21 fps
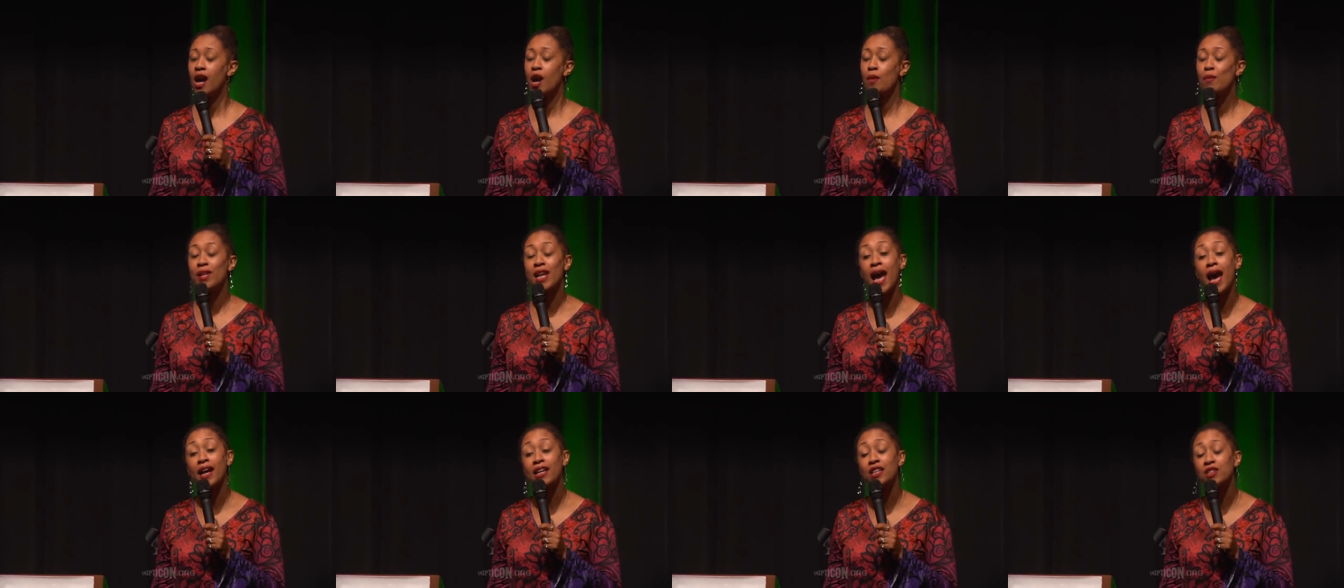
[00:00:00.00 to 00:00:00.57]
I'm
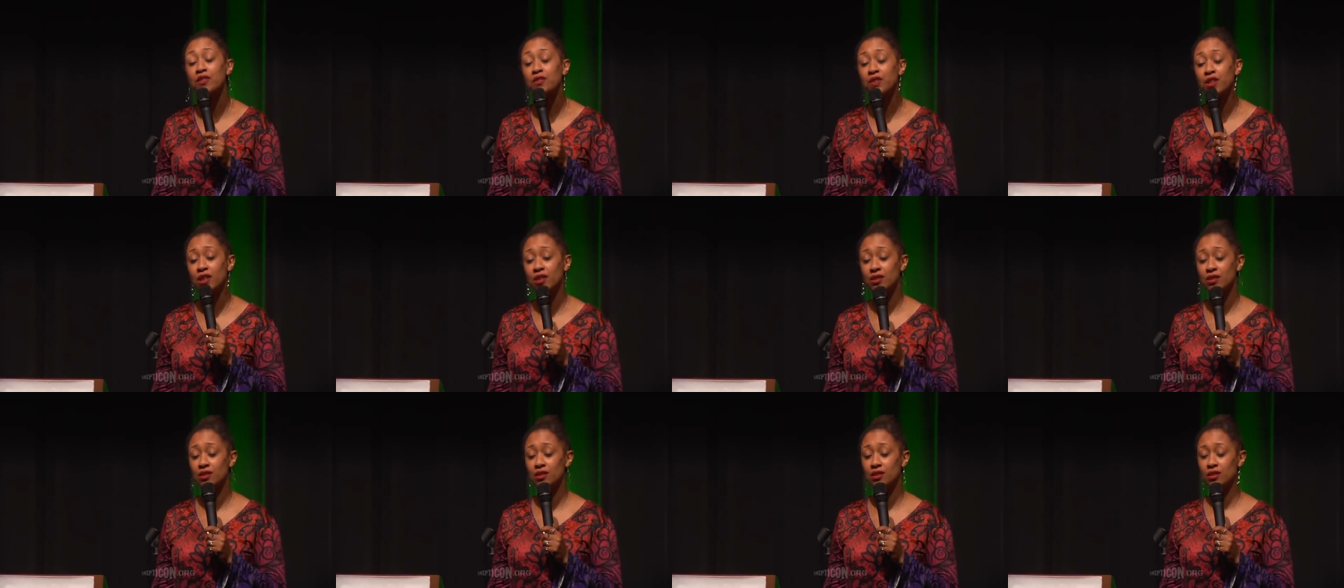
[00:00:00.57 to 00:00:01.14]
an
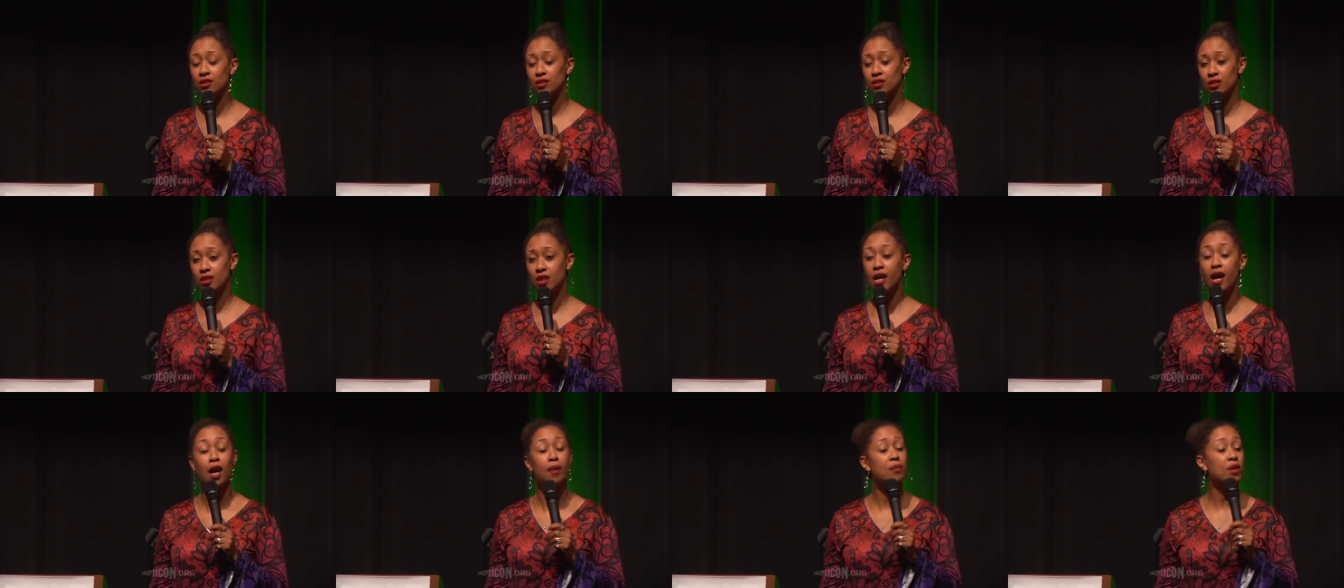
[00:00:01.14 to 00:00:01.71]
activist.
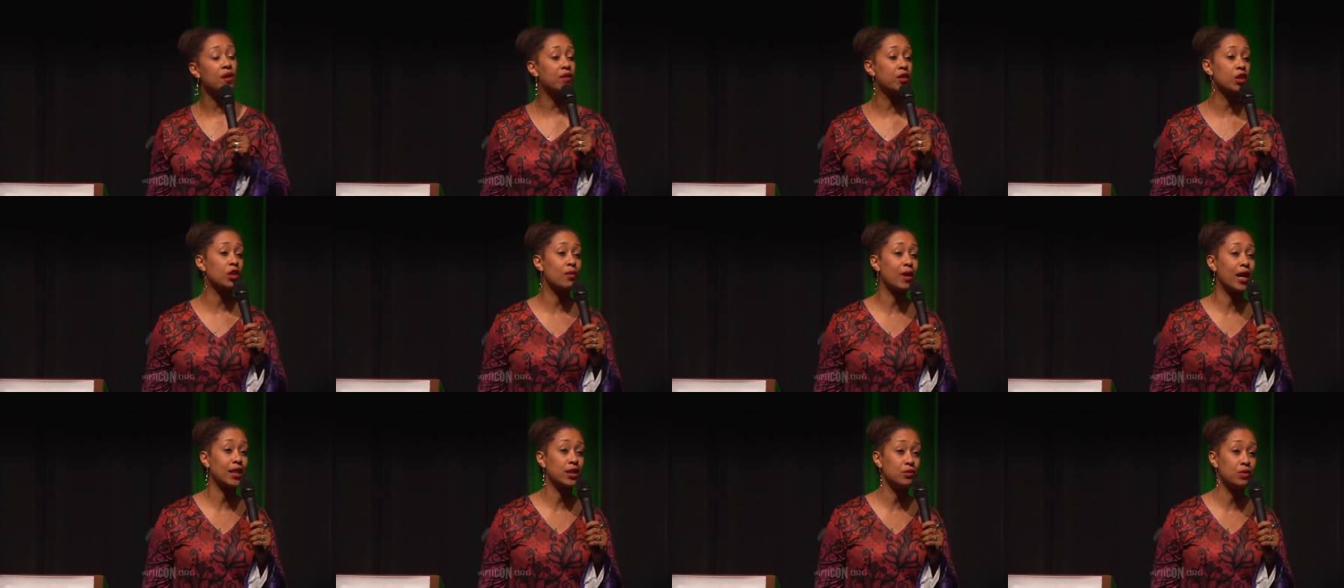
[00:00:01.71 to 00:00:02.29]
I'm never
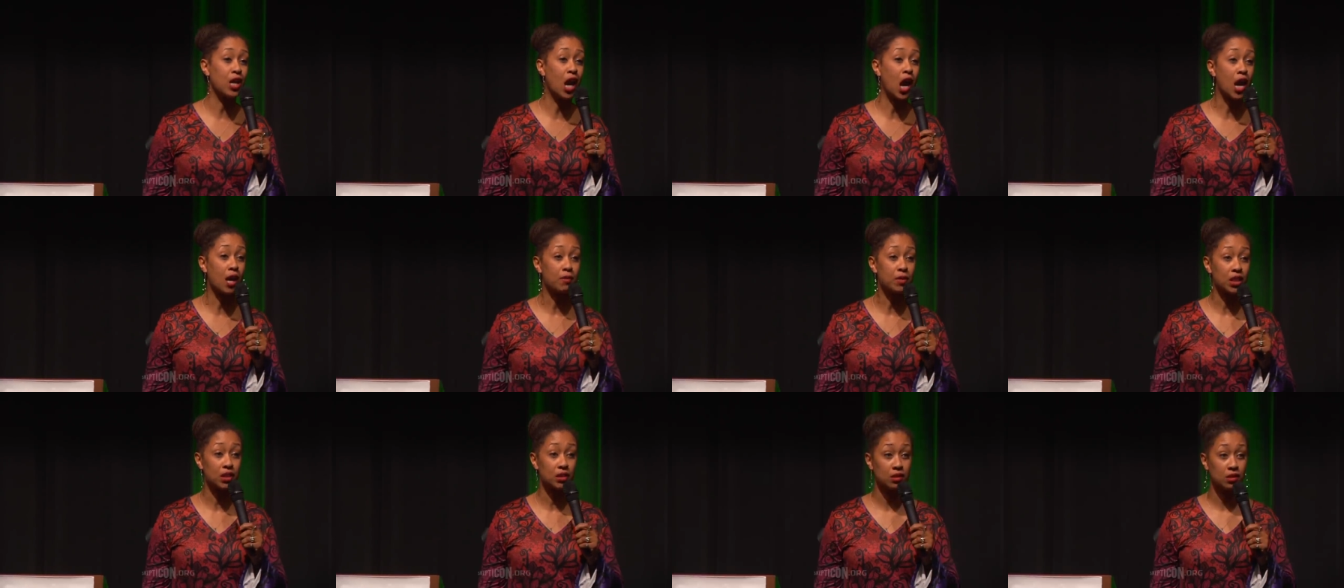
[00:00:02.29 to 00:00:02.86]
gonna buy you
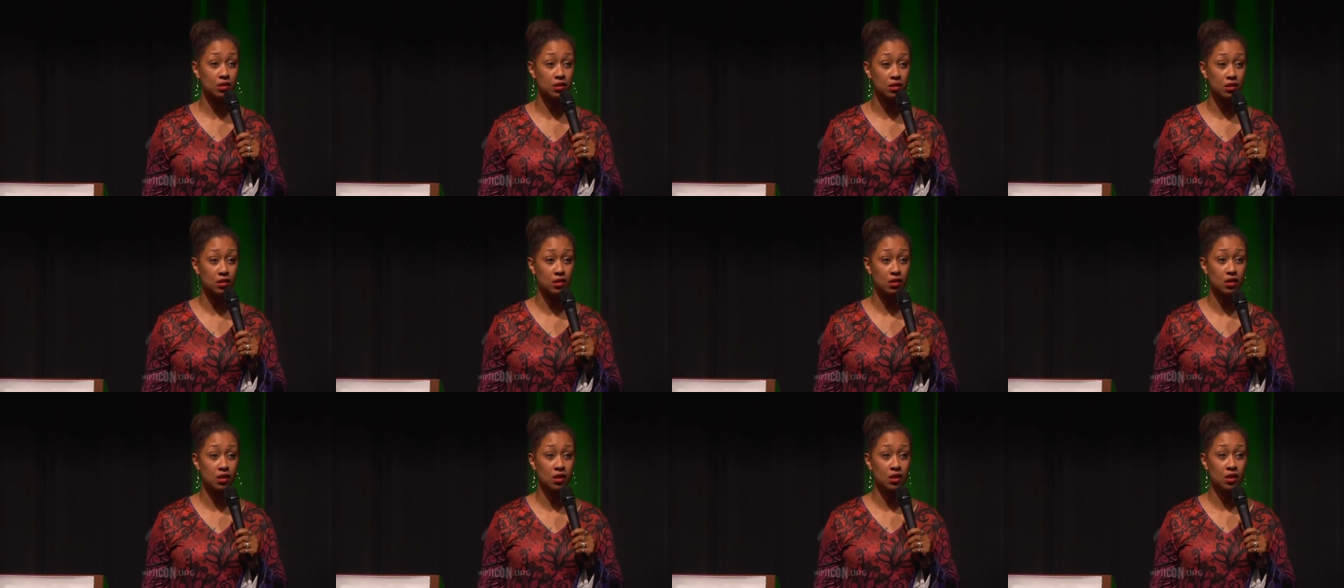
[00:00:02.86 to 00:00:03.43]

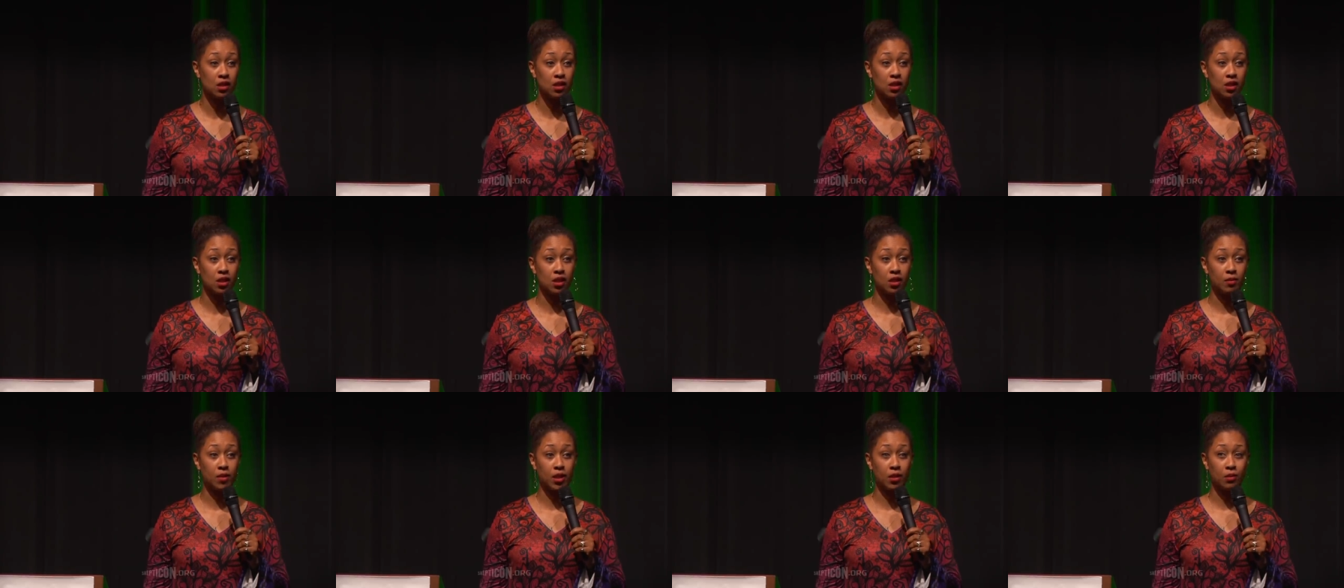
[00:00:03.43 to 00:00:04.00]
diamonds.
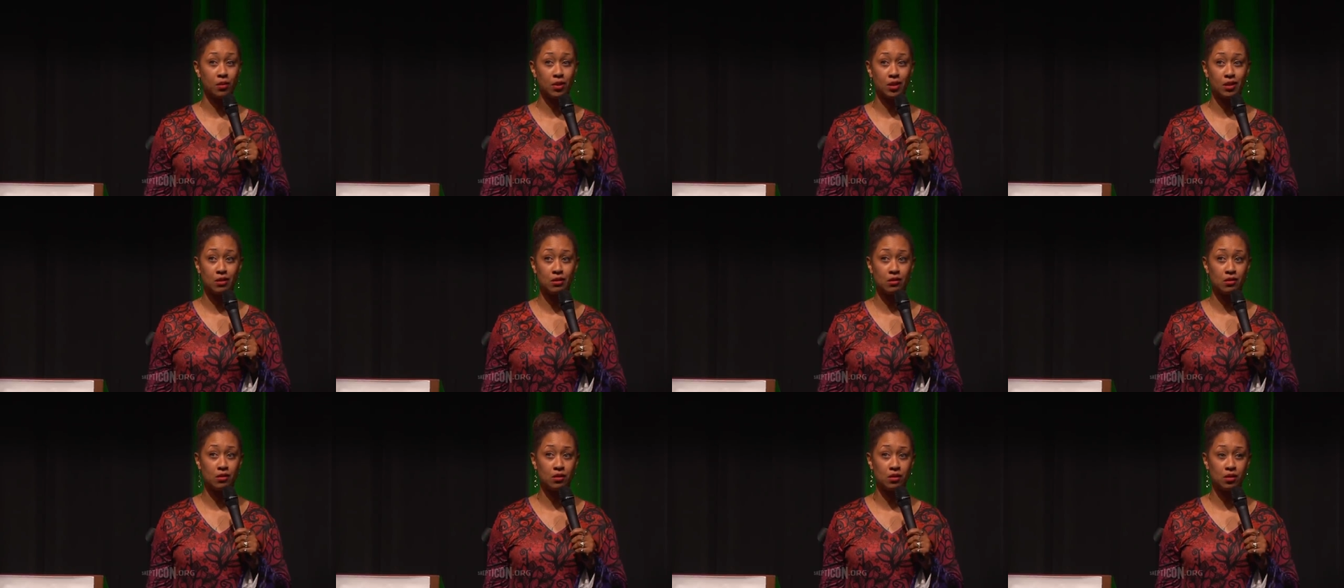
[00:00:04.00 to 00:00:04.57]
I'm like,
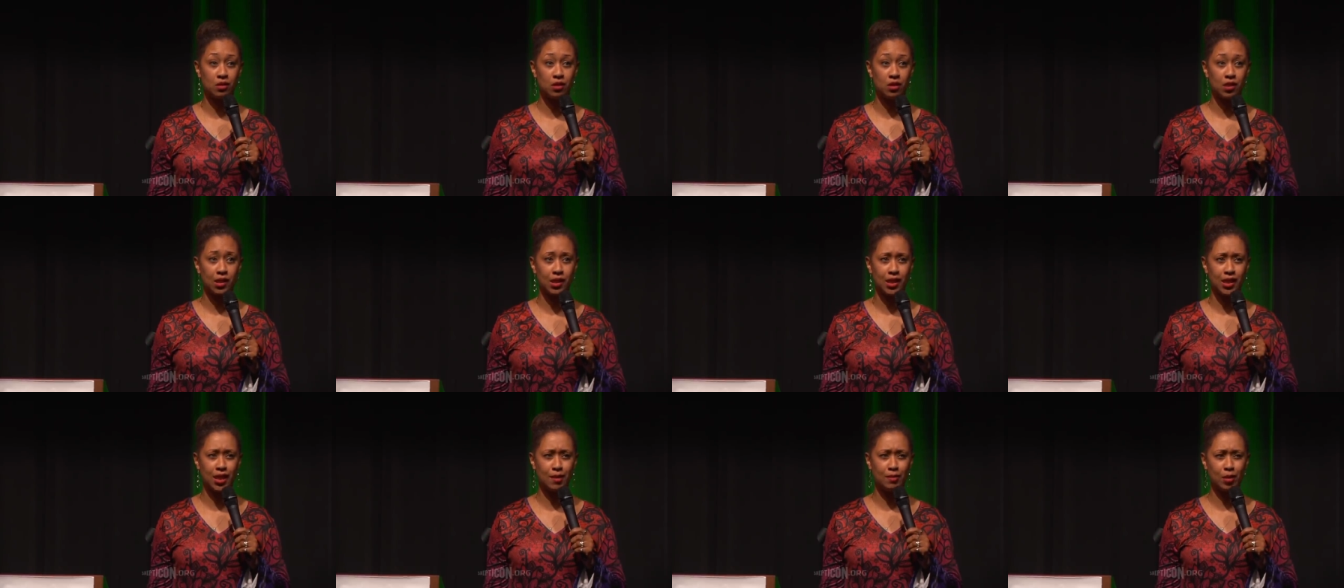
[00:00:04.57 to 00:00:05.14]
well,
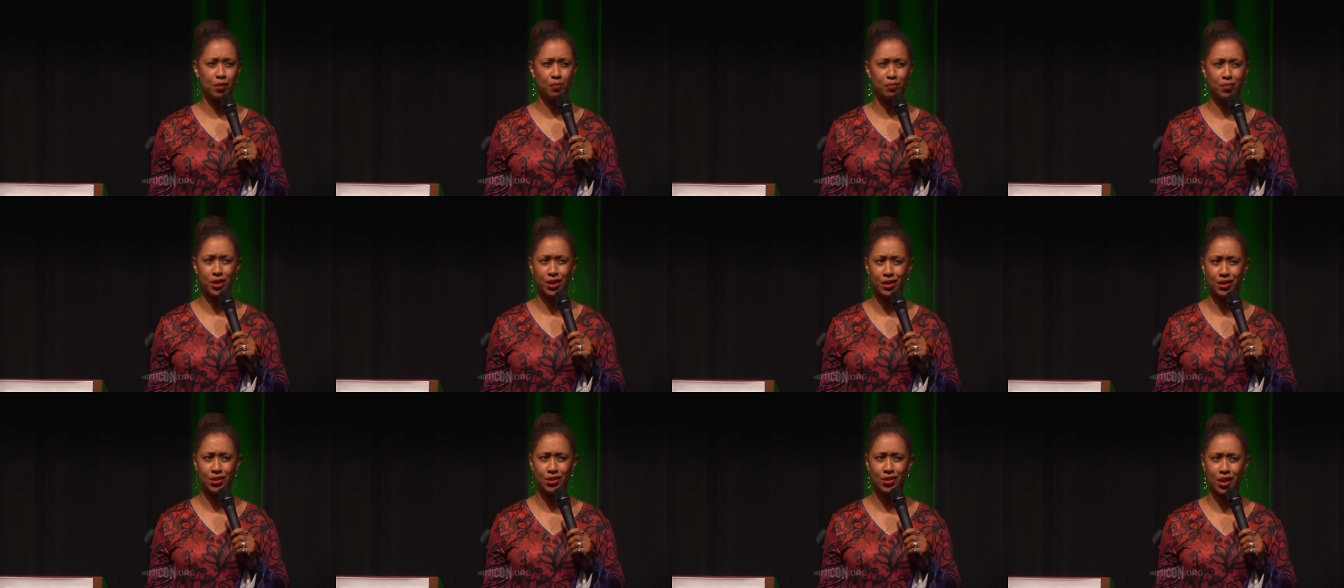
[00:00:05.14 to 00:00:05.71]
I'm a
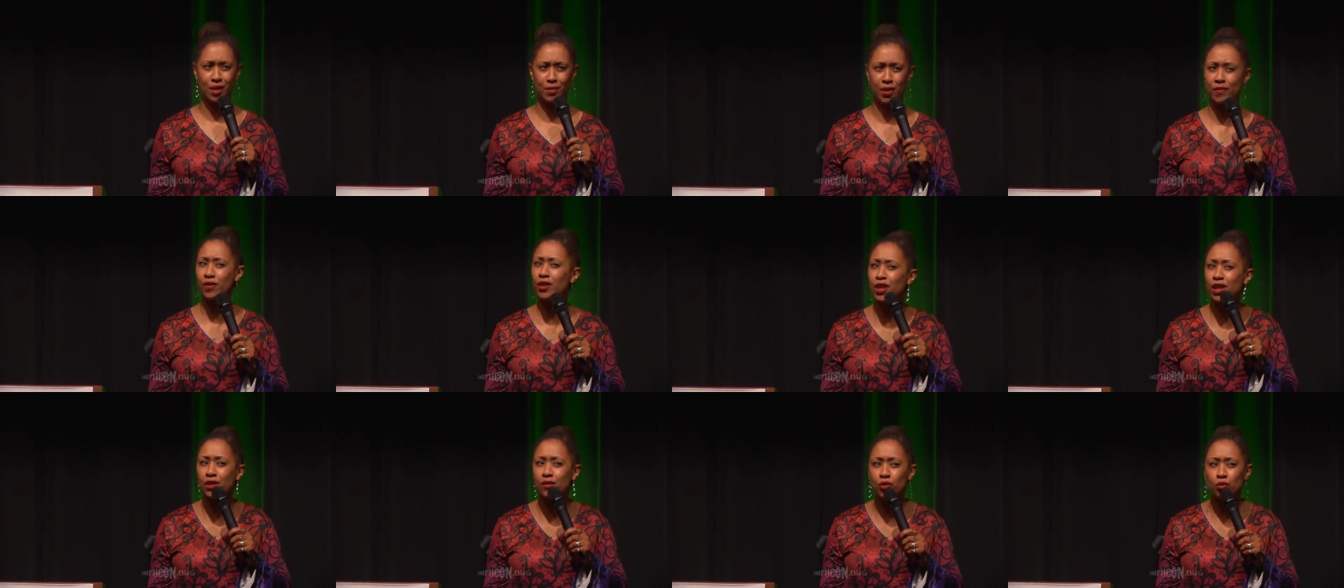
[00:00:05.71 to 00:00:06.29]
bitch. I'm never
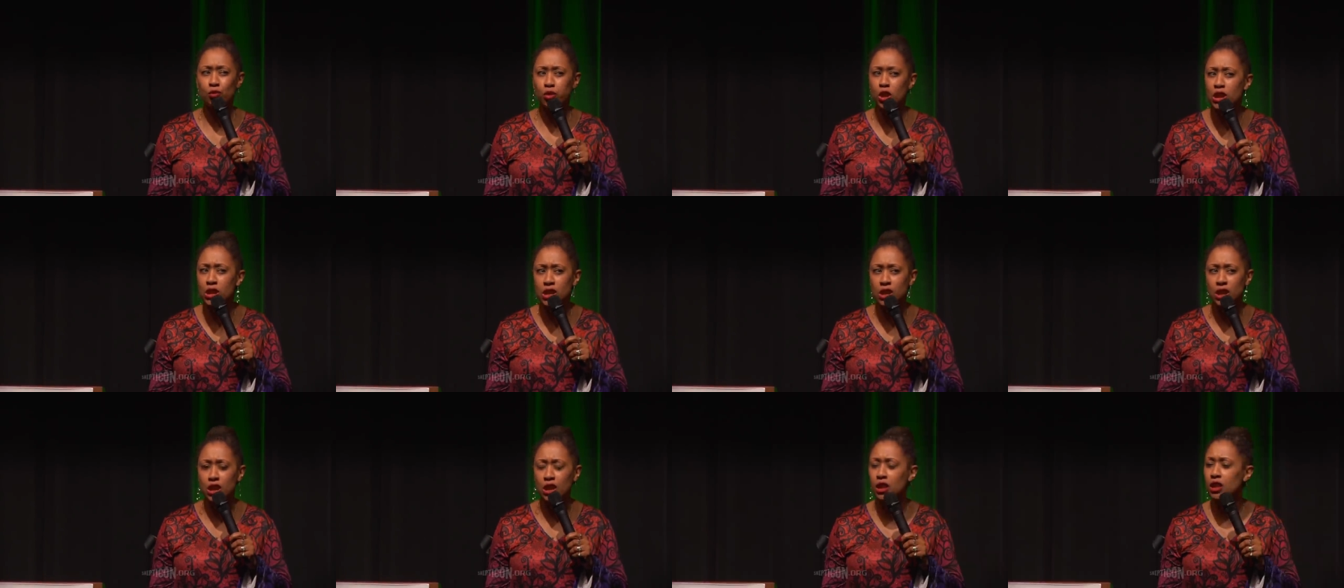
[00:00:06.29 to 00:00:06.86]
gonna give you
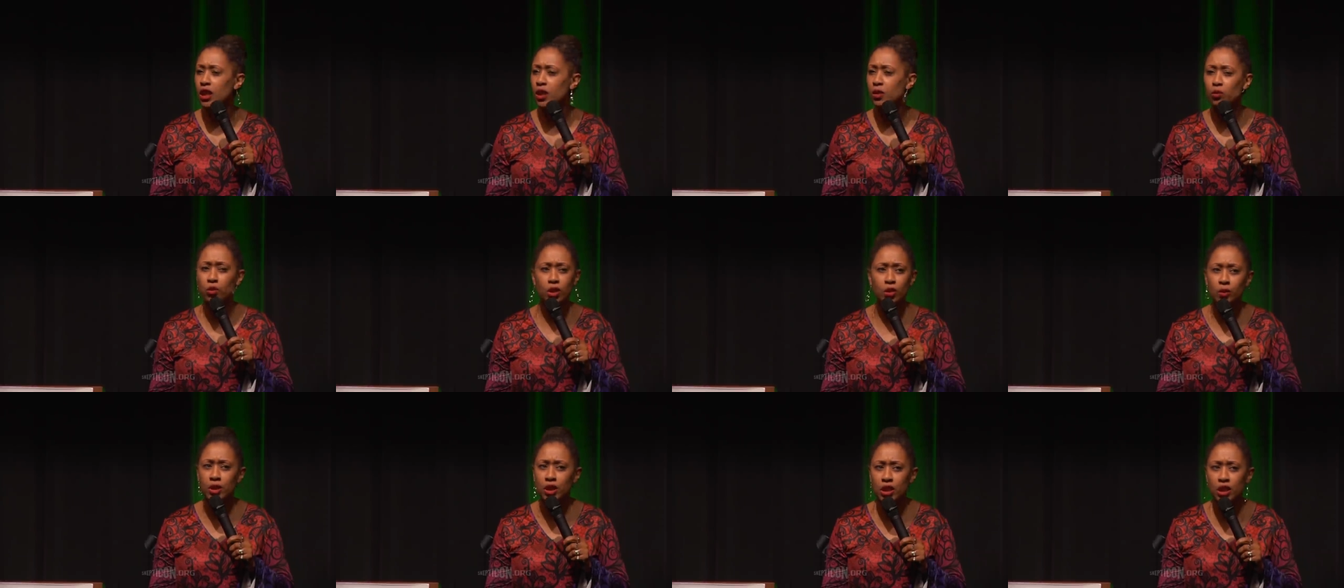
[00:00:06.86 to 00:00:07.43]
pussy. Like,
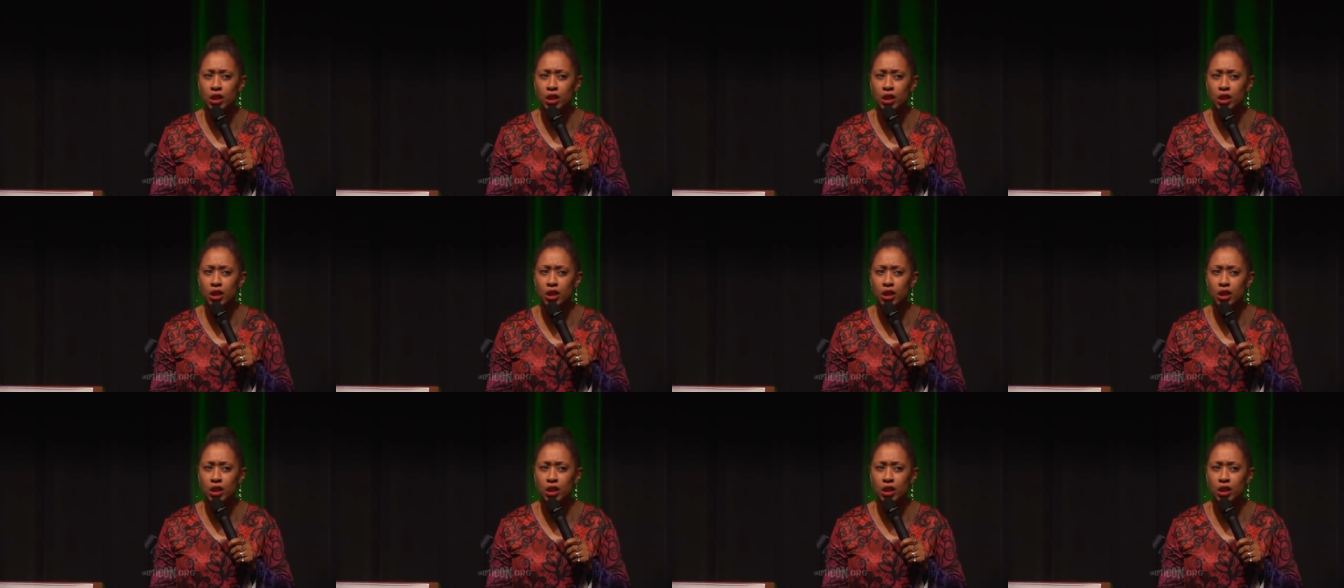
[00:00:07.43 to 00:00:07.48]
what are we?